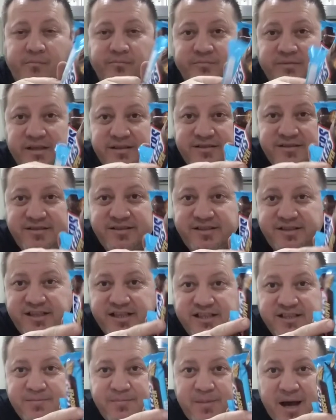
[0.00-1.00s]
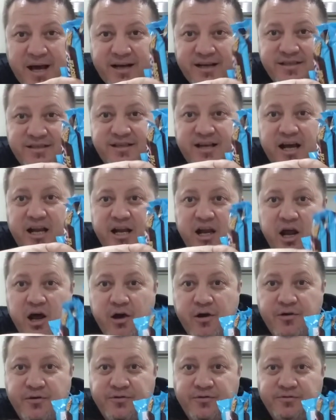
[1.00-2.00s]
that's six packets
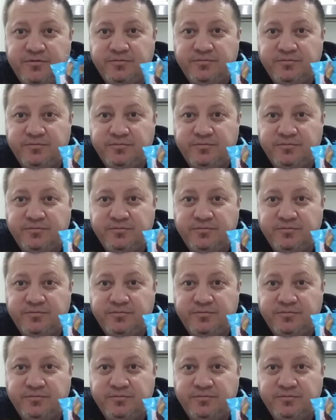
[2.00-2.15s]
alone.